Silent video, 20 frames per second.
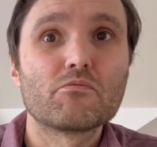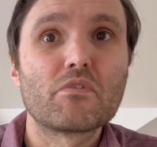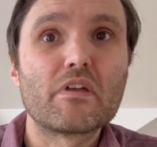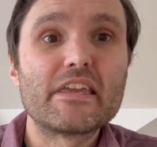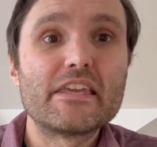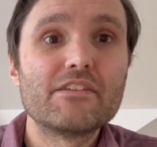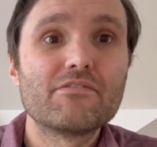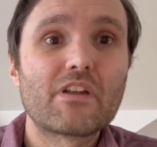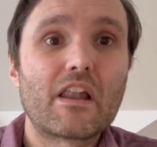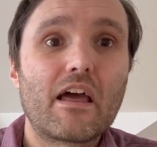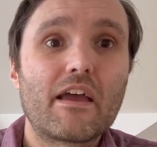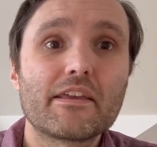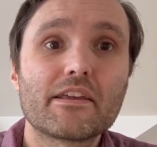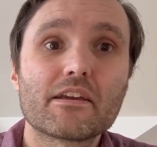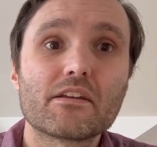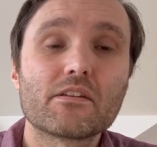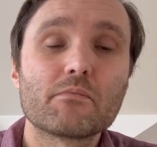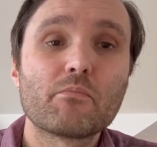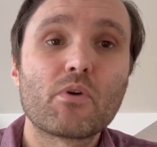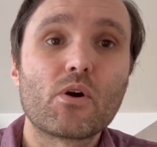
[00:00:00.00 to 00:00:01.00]
Evil Eye
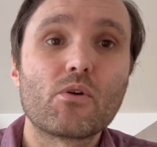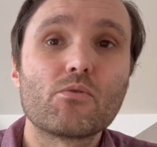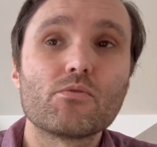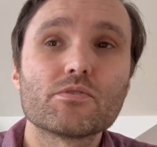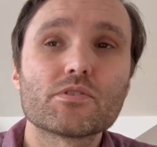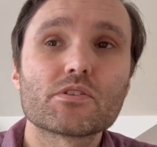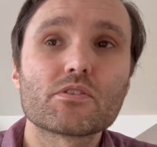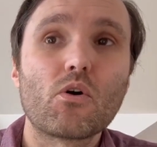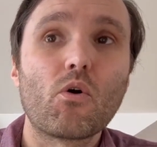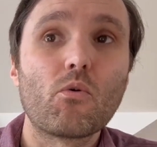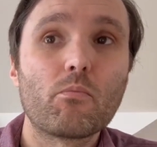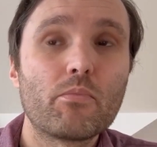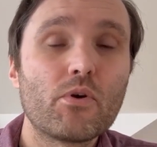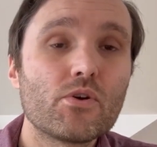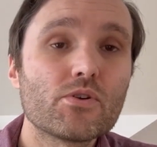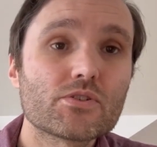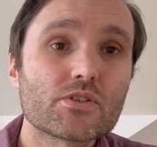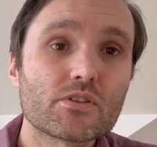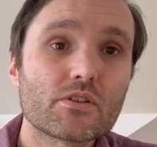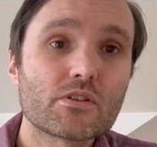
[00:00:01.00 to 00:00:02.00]
can impose hold
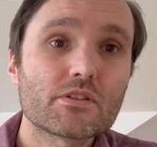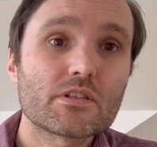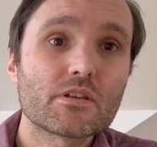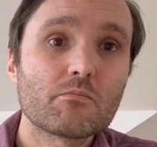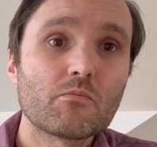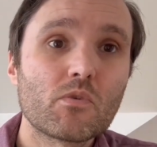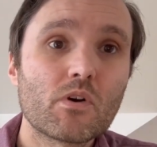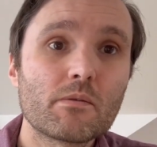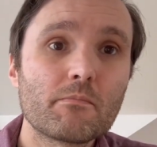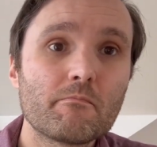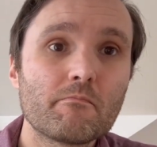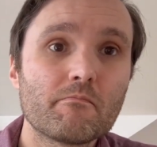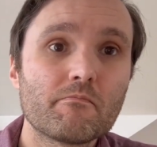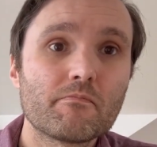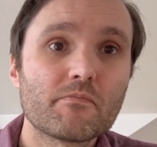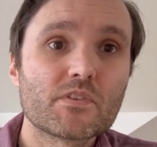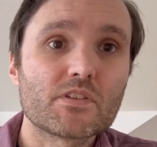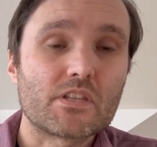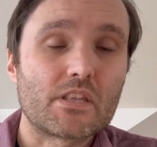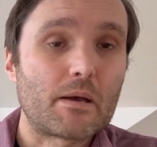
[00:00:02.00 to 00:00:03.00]
person on someone,
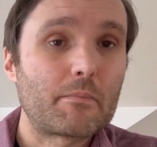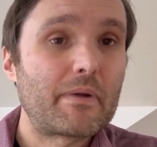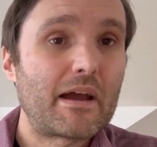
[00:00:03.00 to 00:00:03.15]
so that